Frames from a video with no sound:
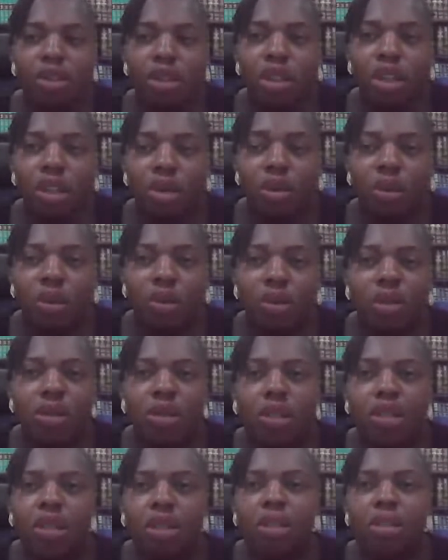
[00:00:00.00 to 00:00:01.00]
You know,
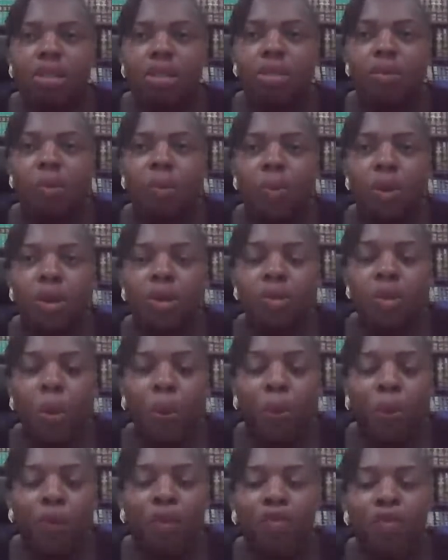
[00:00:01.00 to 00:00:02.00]
the will will
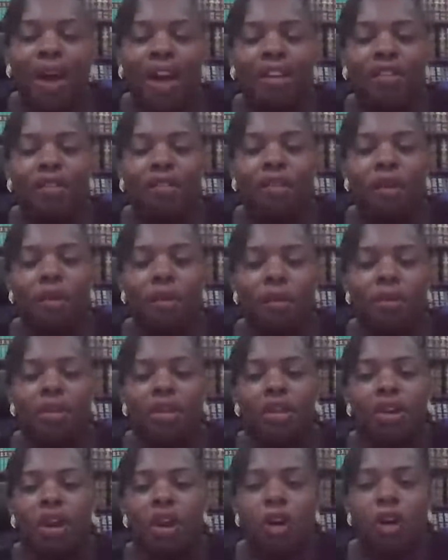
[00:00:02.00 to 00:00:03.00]
provide for
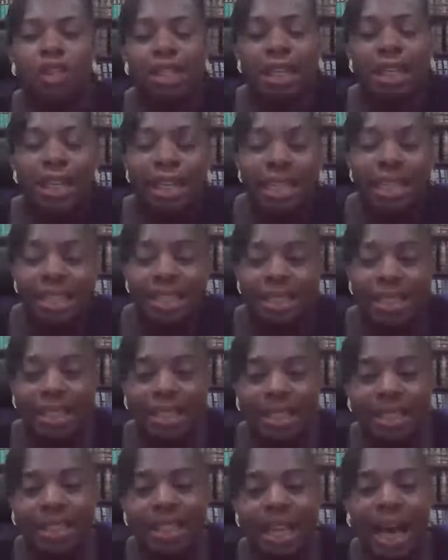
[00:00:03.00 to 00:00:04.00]
all the
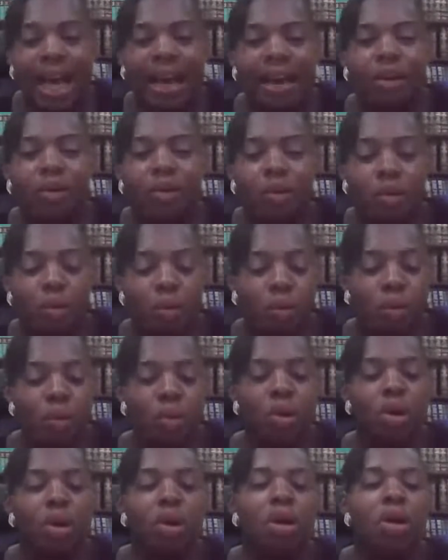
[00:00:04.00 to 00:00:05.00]
legacies and who
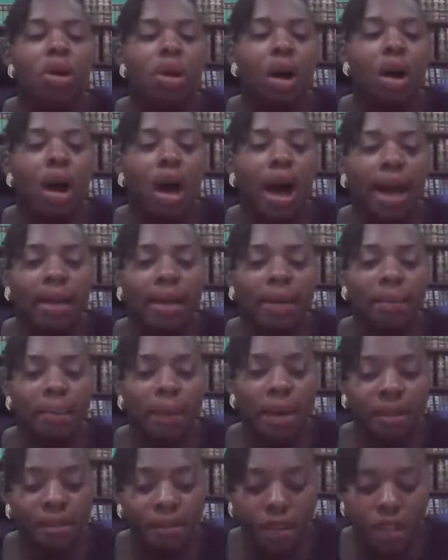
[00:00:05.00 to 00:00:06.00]
are the
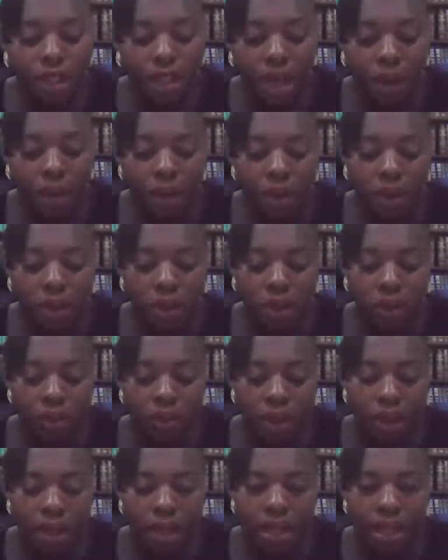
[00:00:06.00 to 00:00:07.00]
beneficiaries of
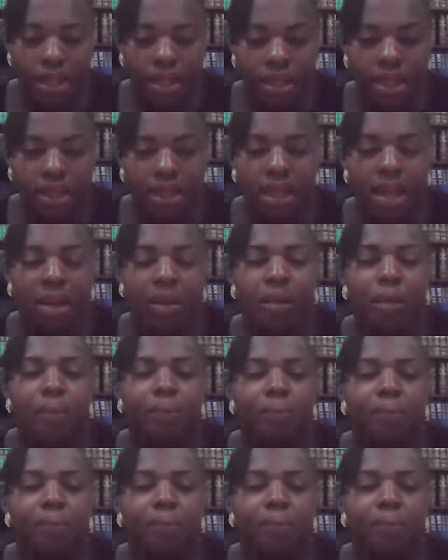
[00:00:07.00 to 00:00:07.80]
the legacy. Now,